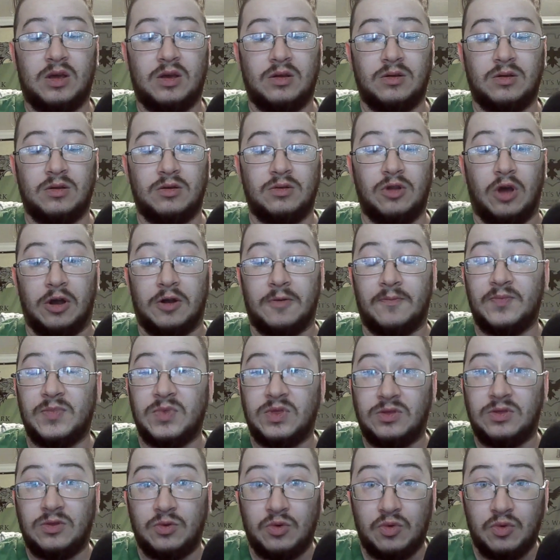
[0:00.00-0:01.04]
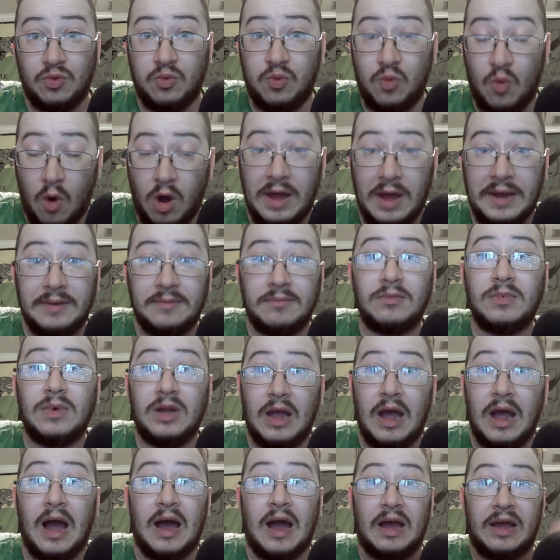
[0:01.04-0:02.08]
look, the one
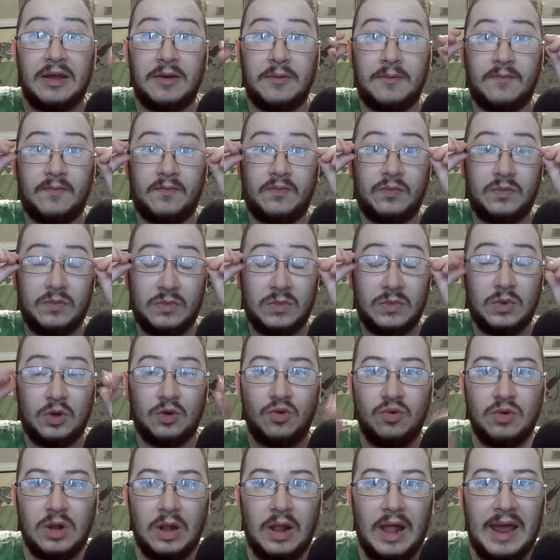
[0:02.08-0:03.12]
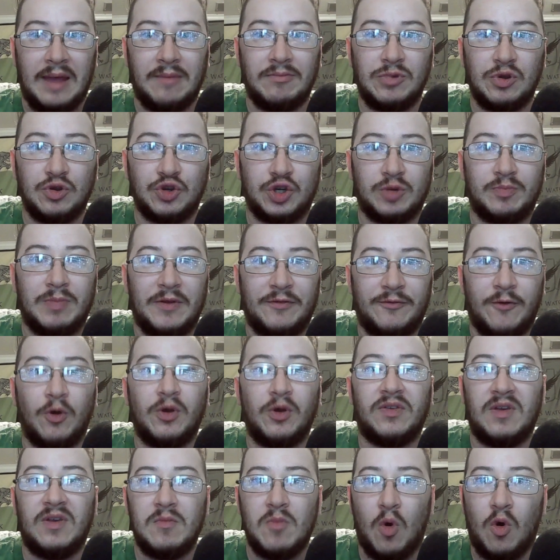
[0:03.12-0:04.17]
guy who claimed you should be
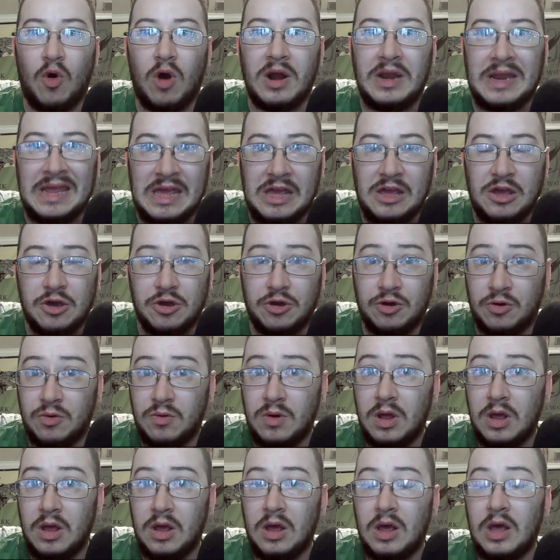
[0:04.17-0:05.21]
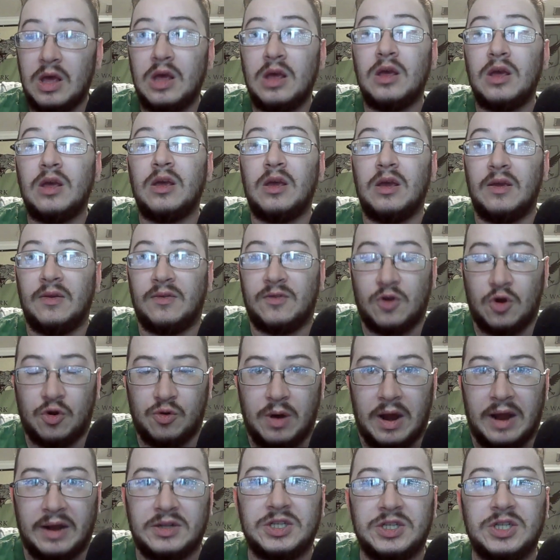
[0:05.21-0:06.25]
focusing more on EU is
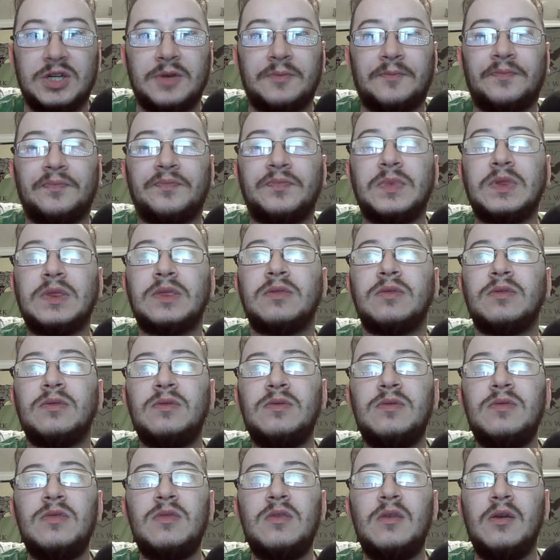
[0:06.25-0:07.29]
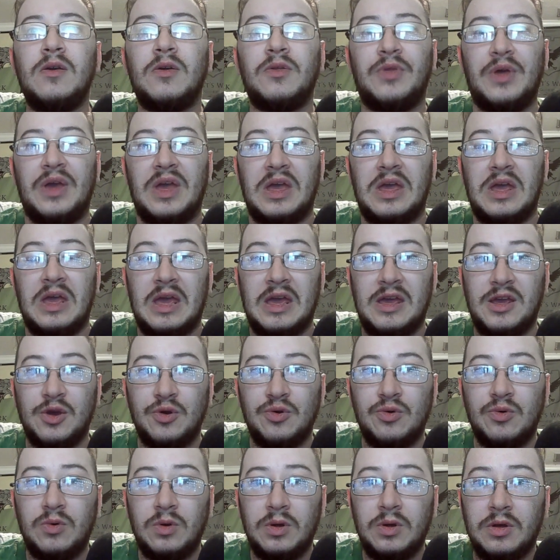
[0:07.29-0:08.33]
correct. The
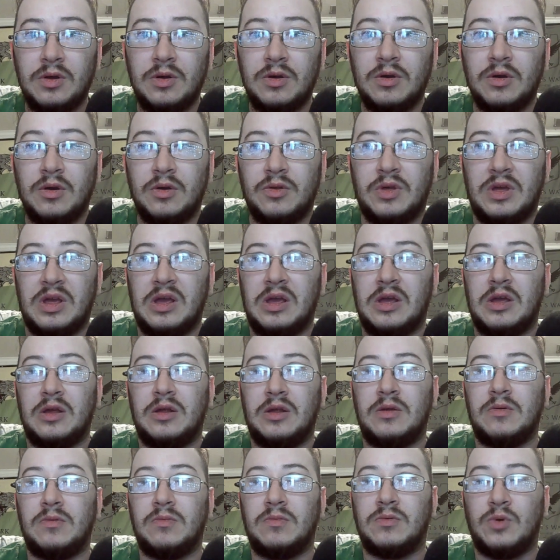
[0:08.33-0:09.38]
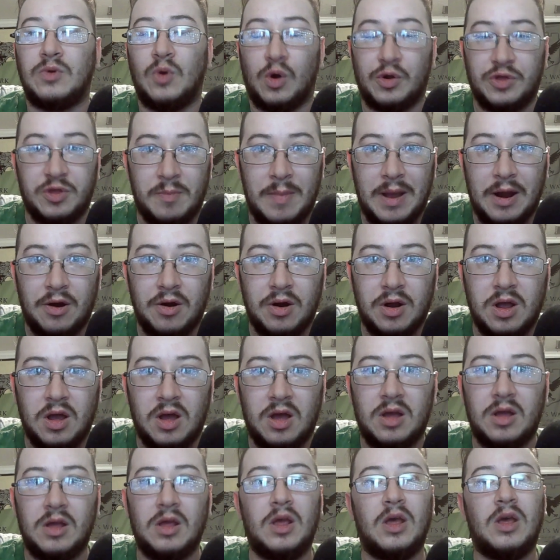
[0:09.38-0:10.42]
EU, the North
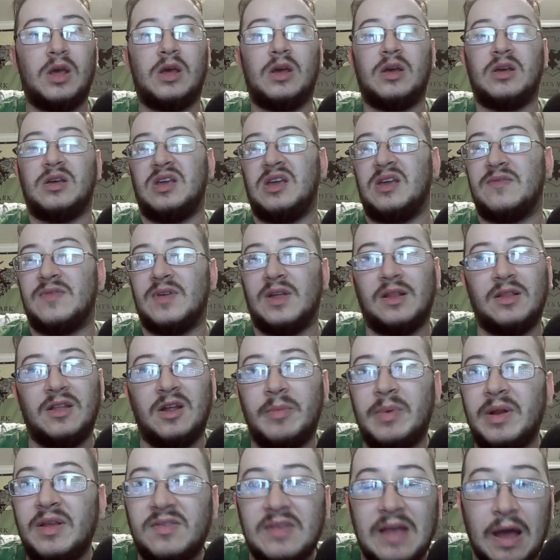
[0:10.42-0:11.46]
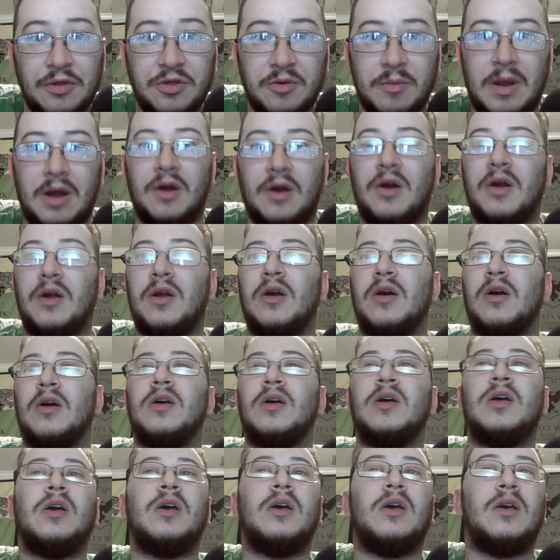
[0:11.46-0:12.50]
America, even a little bit of South America,
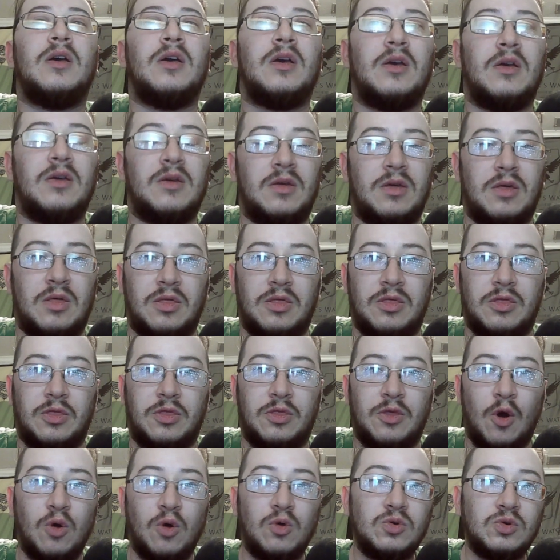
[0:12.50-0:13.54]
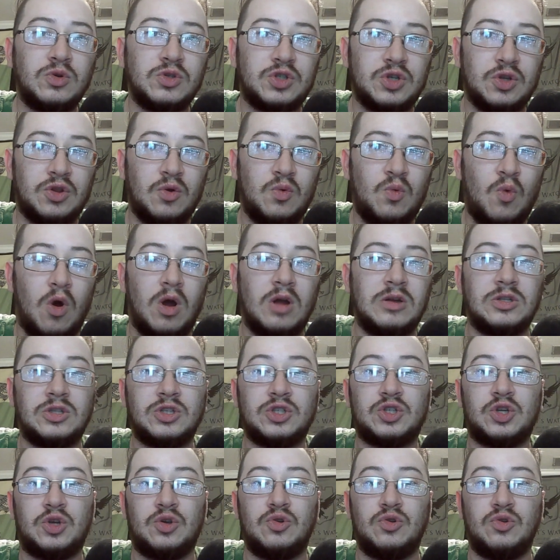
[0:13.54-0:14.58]
those are the
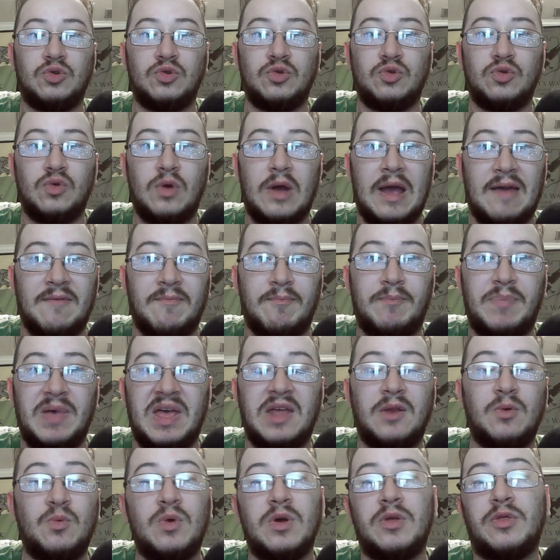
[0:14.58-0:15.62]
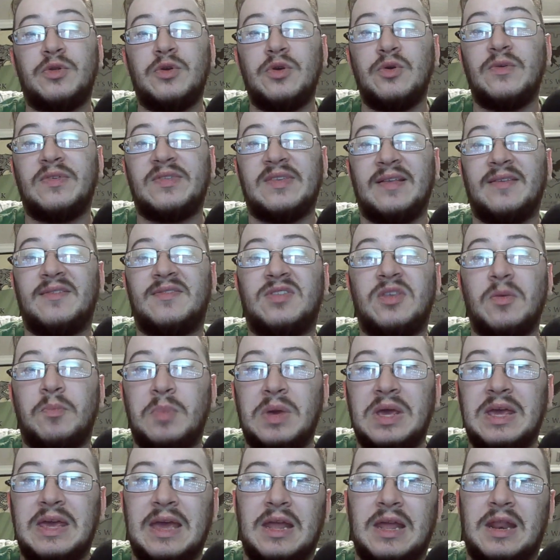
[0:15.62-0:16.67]
ones who have been with you since the
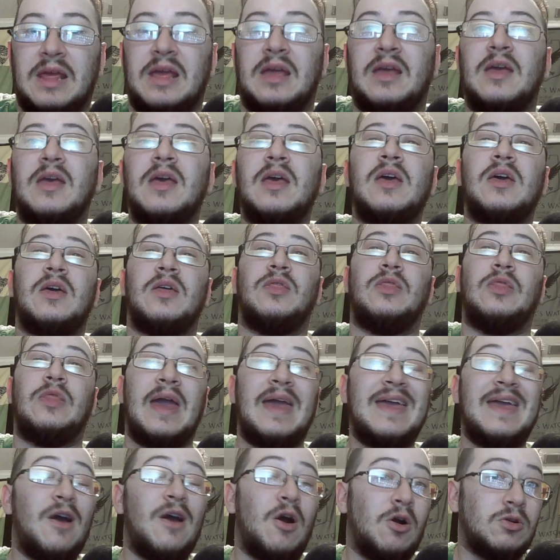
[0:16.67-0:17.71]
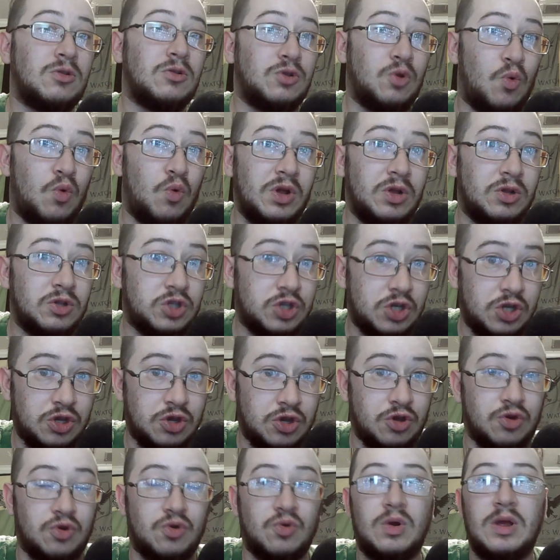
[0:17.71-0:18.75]
beginning. They are loyal to
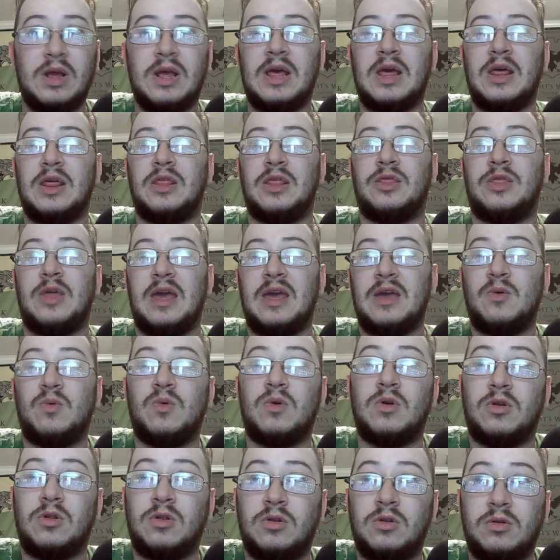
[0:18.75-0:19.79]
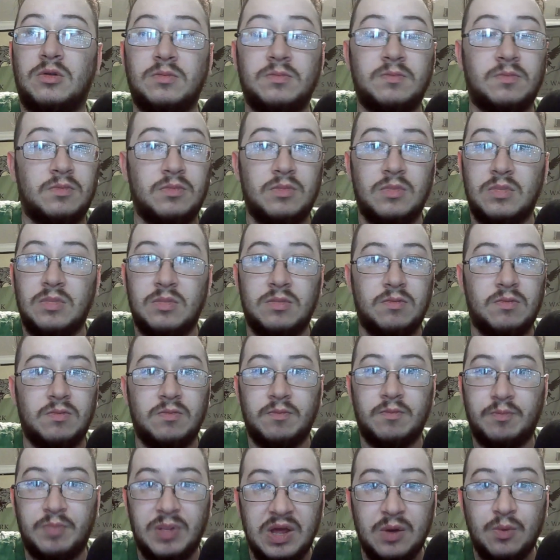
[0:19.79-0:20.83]
you. They will
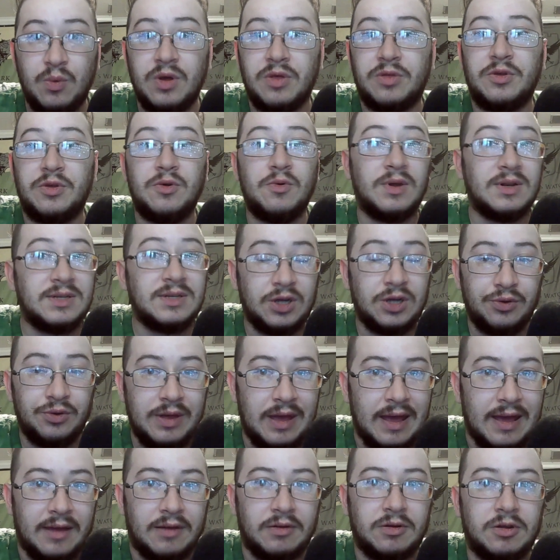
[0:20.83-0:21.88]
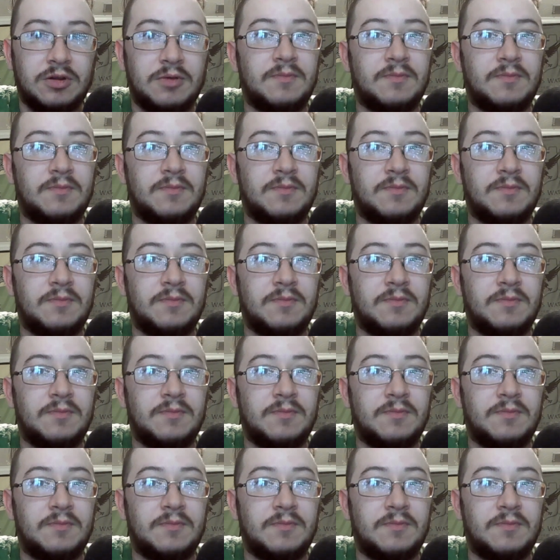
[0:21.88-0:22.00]
be with you until the end.